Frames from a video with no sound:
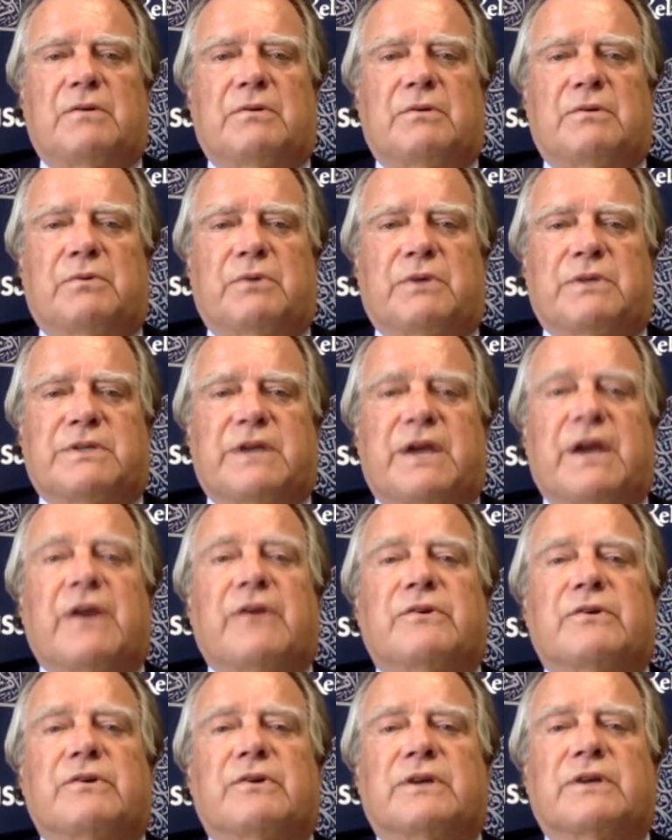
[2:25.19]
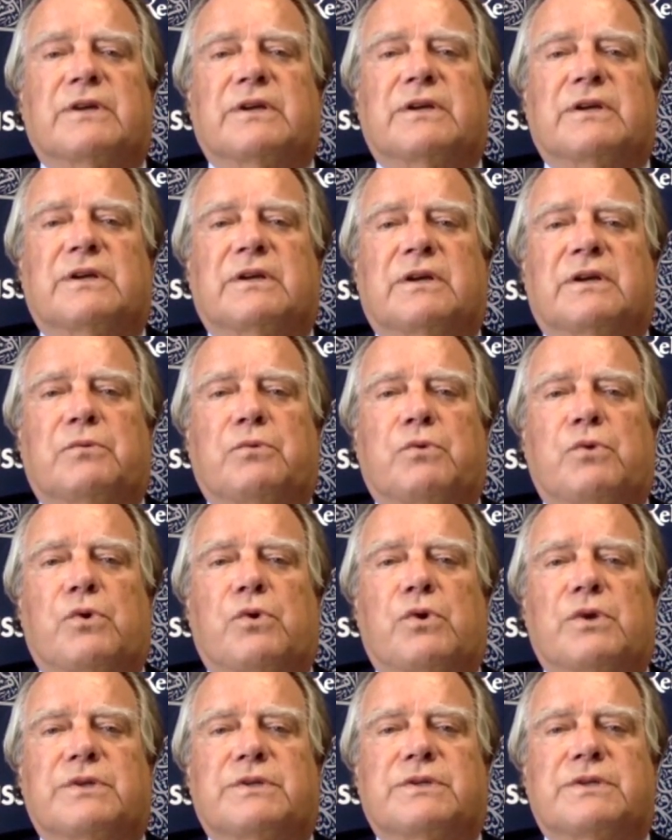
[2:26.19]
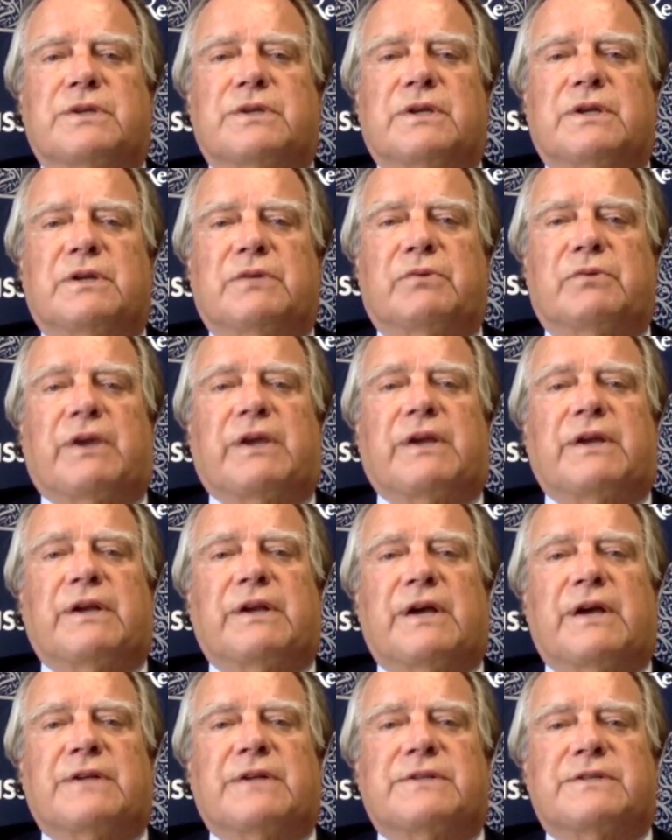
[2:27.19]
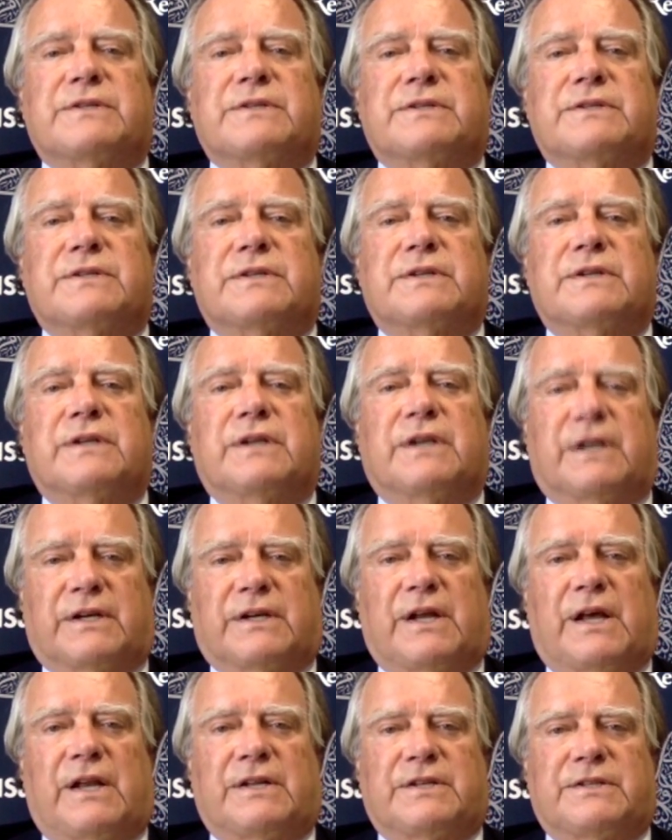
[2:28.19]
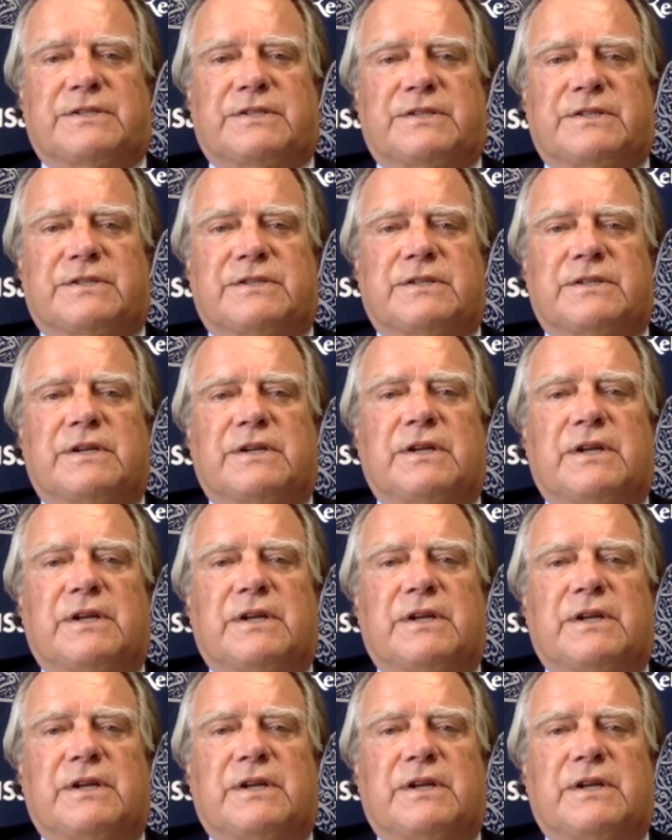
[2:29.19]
which annually awards, recognizes, and acknowledges